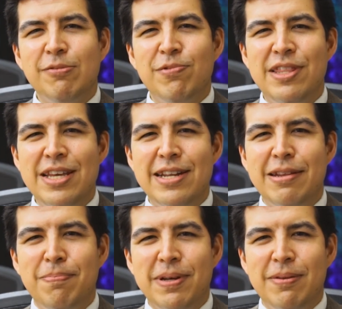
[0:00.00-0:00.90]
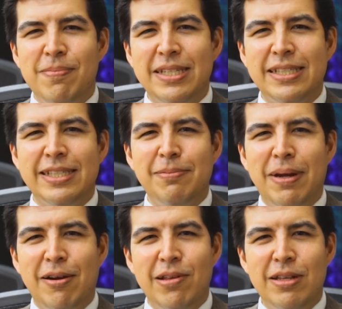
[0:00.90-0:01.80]
within it, but basically
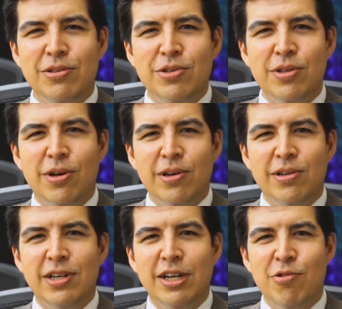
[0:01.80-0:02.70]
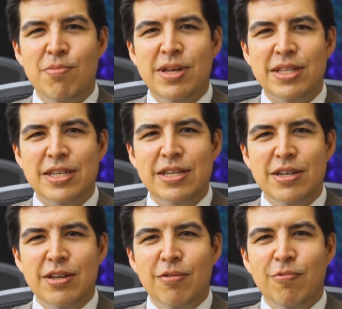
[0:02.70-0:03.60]
parallel to the Hong Kong government,
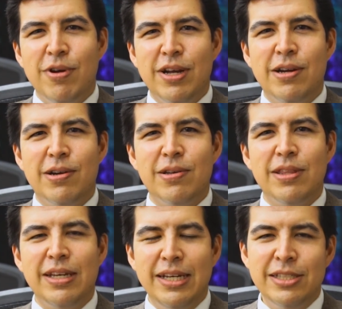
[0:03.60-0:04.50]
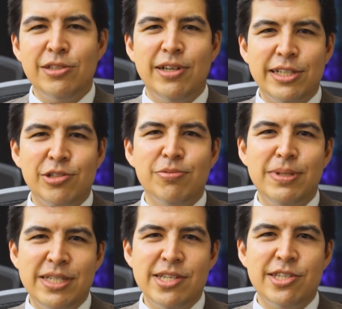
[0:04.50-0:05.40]
where the international
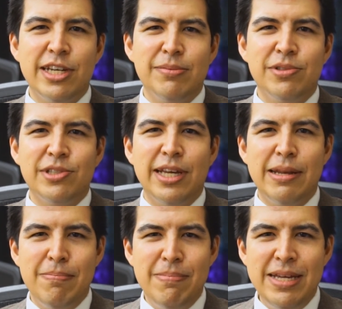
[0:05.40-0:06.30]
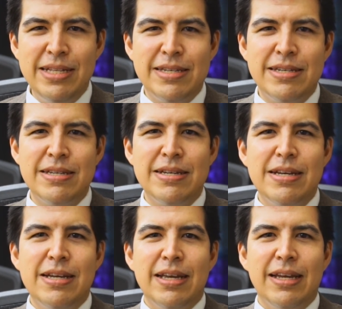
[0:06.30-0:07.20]
business chambers can meet
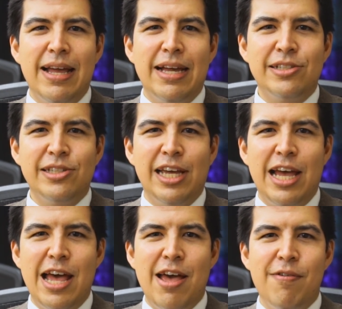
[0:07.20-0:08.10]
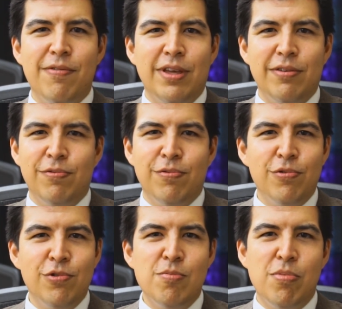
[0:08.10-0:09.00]
and actually have a
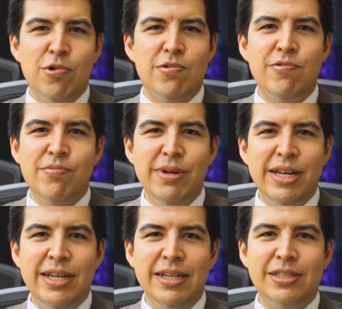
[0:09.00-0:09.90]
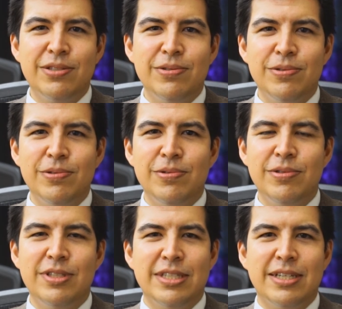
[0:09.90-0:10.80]
full boardroom meeting to
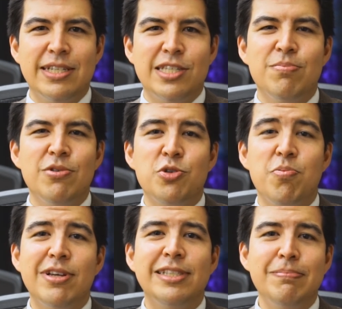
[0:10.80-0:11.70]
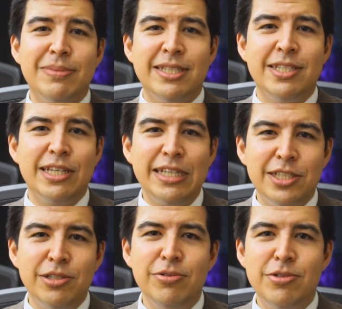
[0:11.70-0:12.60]
discuss the most pressing business
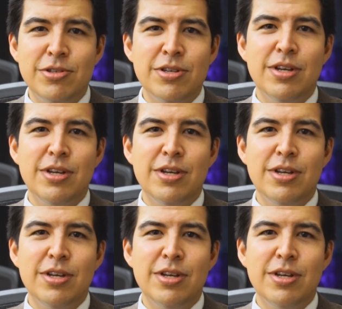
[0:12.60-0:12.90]
issues